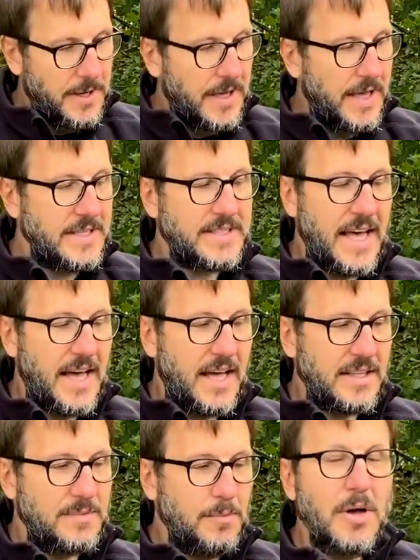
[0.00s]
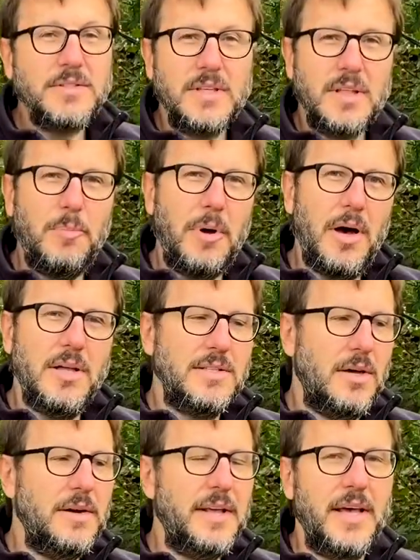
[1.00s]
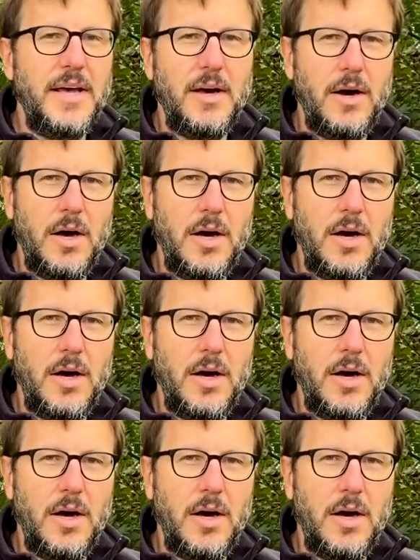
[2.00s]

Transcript: is that most of the parts on here are